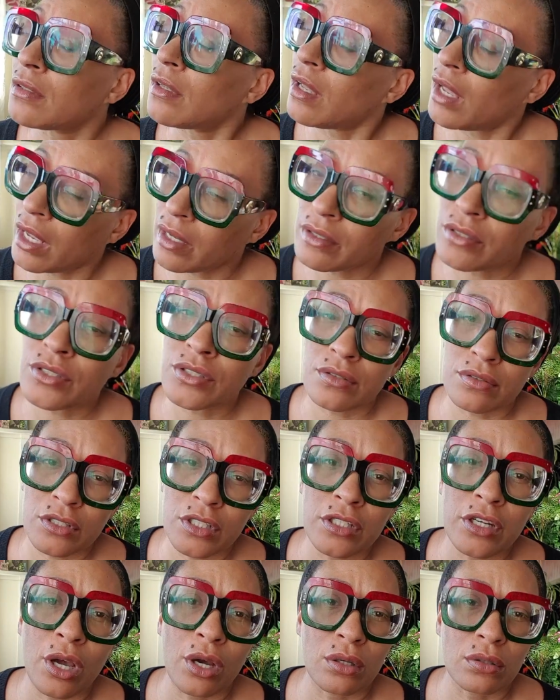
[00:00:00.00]
And,
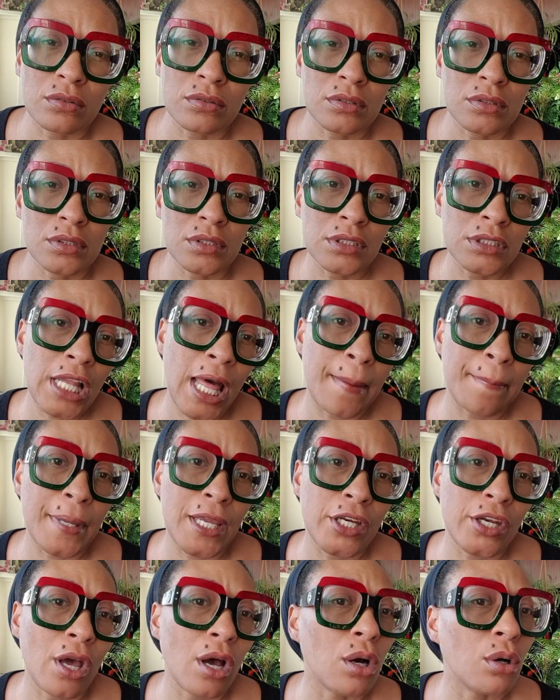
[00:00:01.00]
let
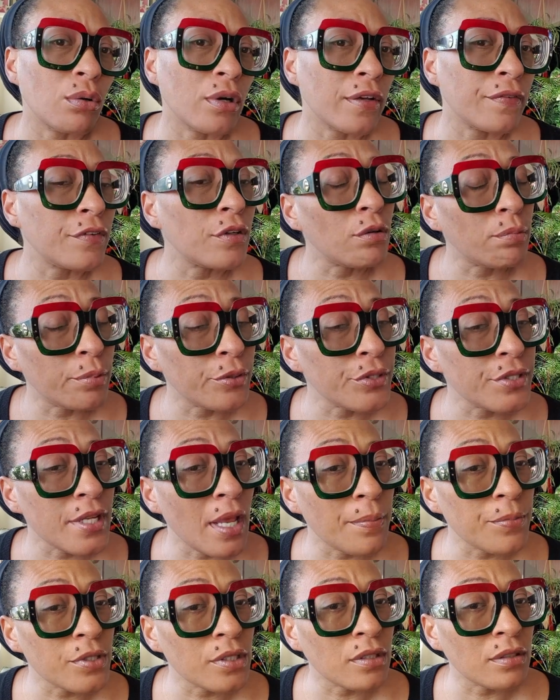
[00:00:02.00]
me know if your
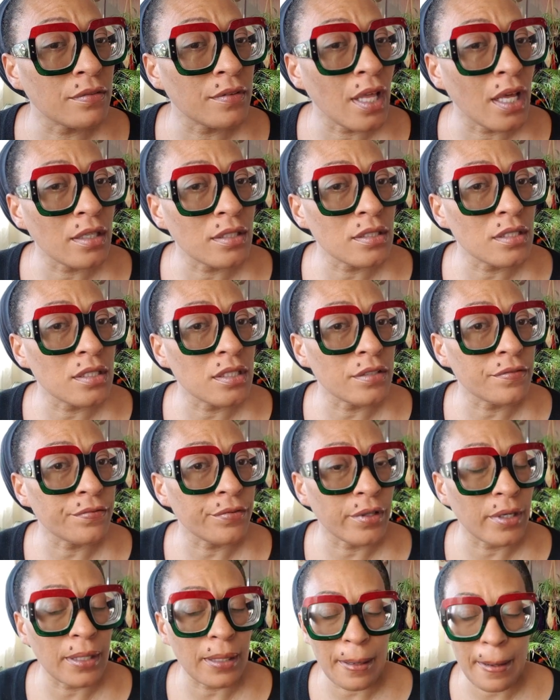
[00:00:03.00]
perception of that is
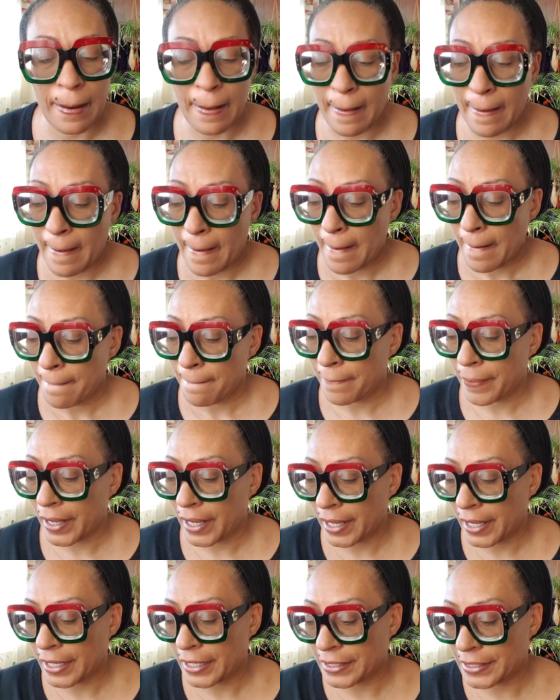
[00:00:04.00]
different.
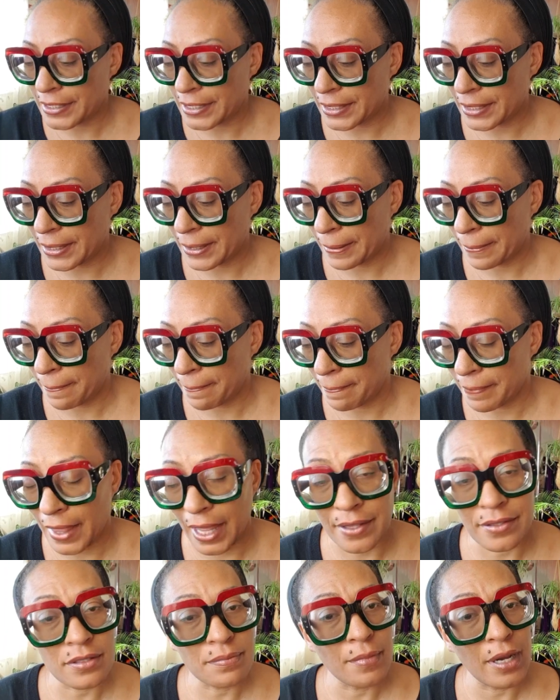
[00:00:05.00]
But
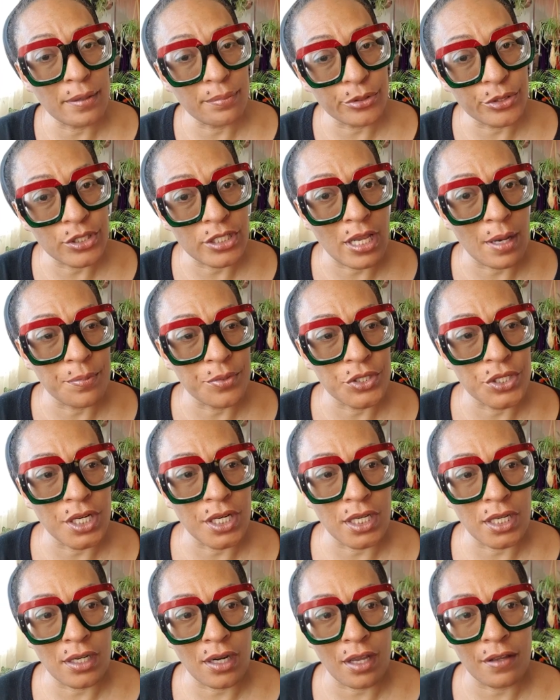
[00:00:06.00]
that's my
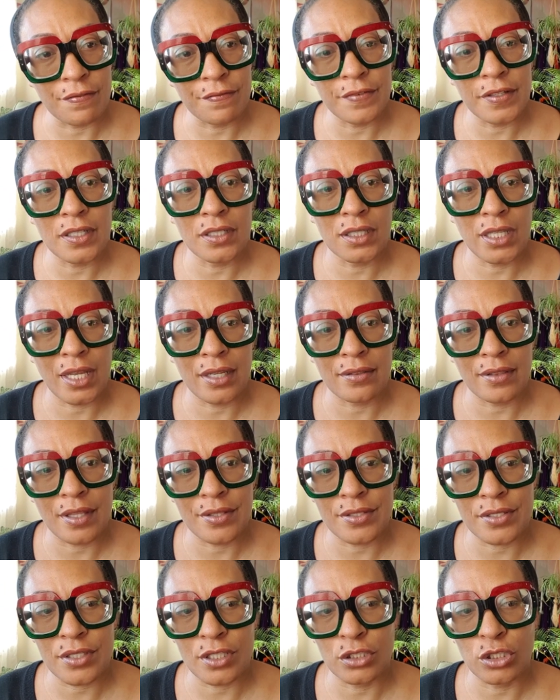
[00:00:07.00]
perception, and I feel like
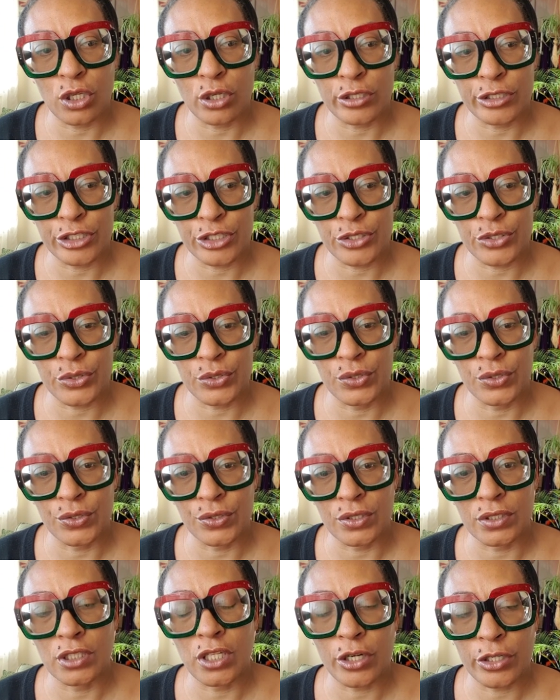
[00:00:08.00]
that's the
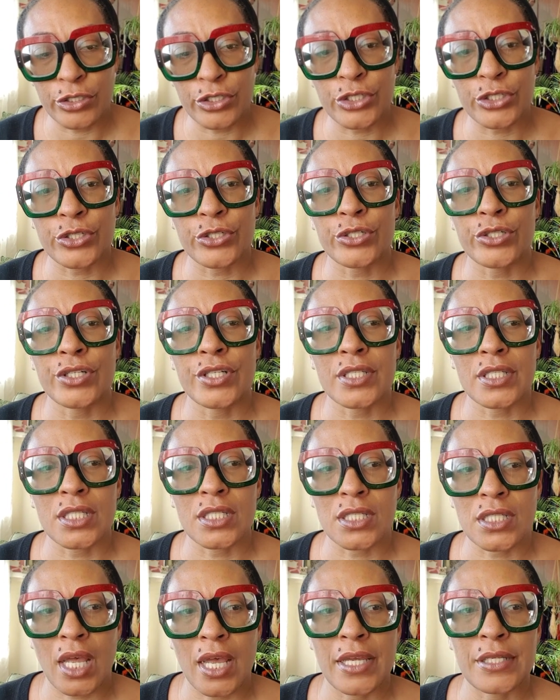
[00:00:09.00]
larger
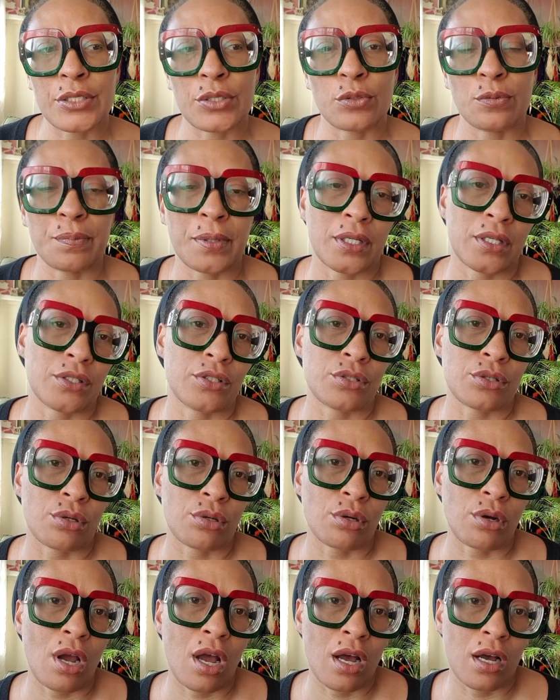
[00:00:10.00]
societal
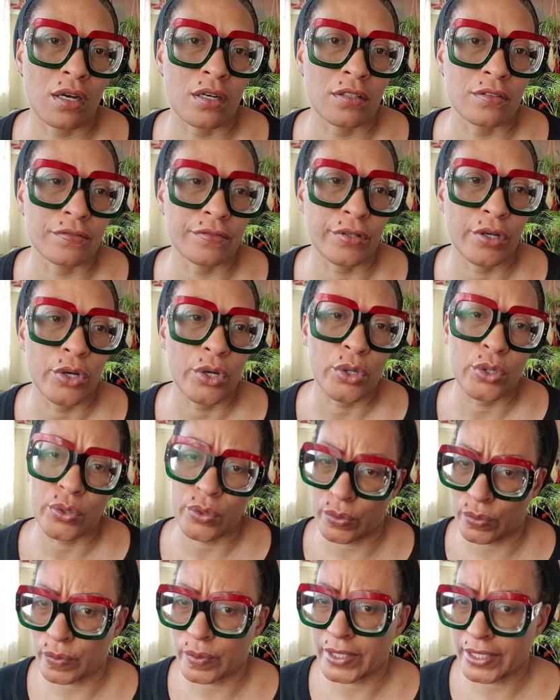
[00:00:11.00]
picture of
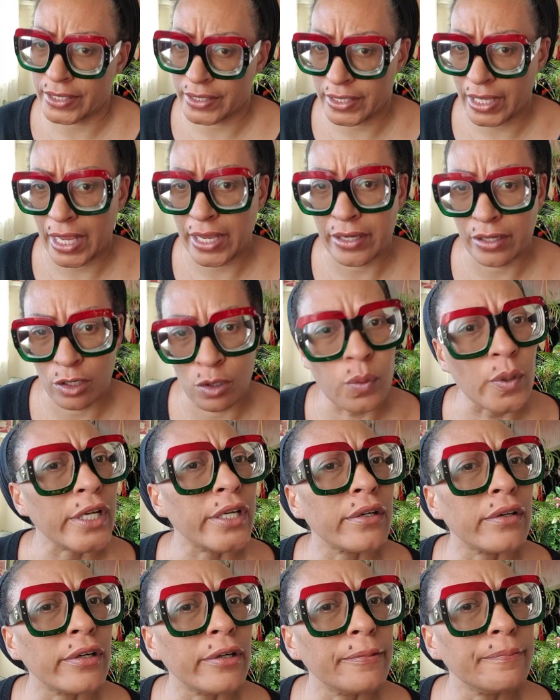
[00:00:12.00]
who is a
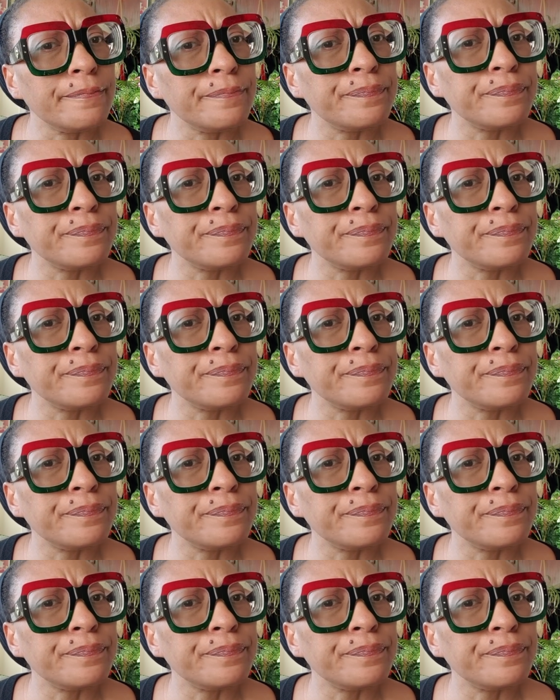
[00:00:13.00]
queer.